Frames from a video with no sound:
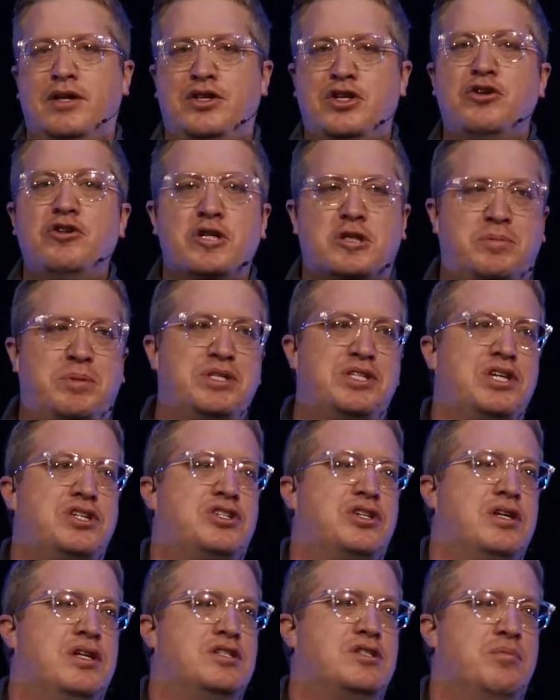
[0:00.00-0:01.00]
The eunuch's
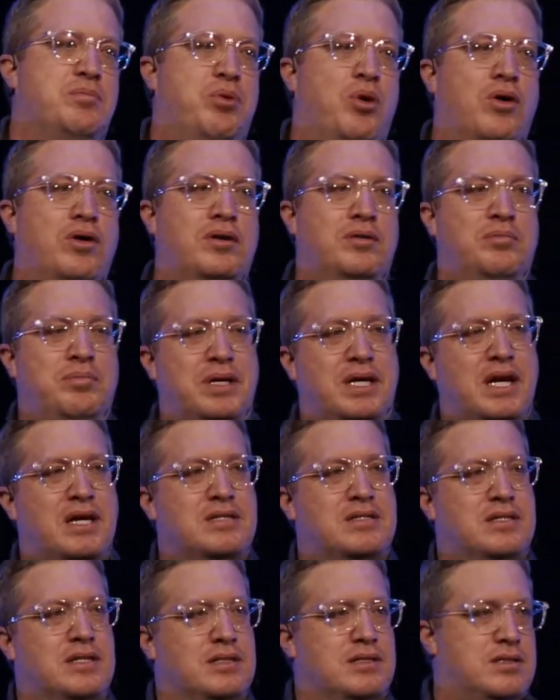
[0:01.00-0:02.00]
position is important
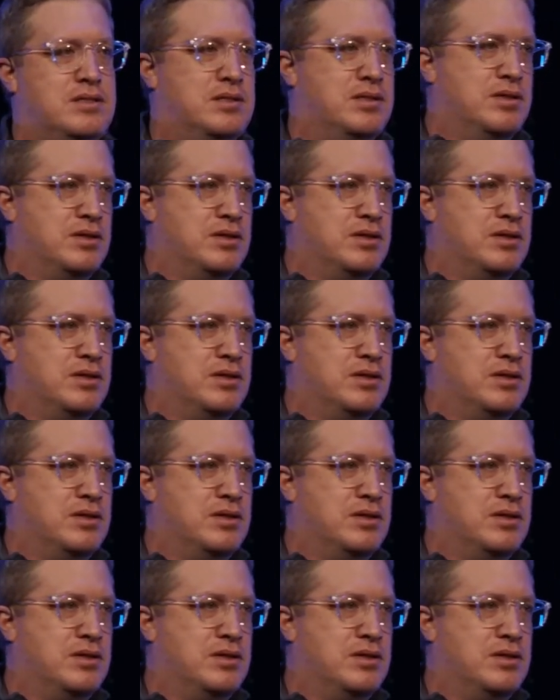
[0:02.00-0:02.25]
because it